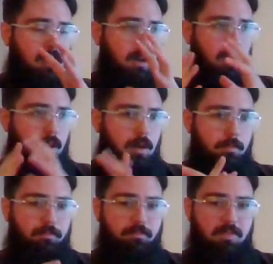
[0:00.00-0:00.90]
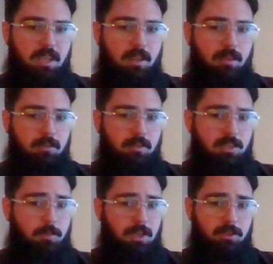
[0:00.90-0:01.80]
and
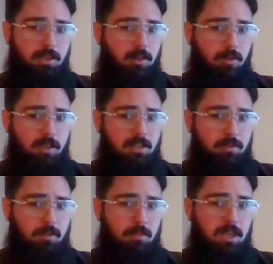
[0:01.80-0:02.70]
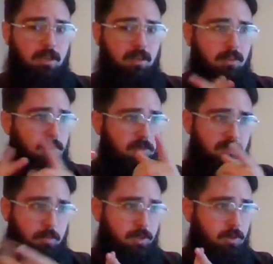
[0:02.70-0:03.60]
especially across different media. You
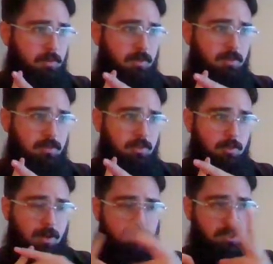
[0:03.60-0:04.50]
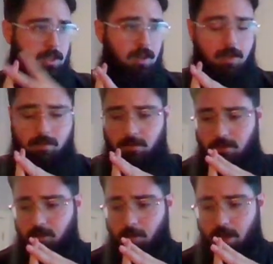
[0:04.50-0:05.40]
have personas, you have
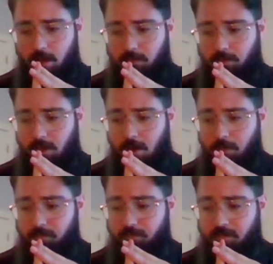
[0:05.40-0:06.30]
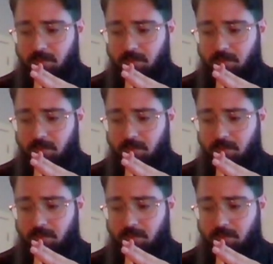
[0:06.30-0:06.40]
stands, you have, I'm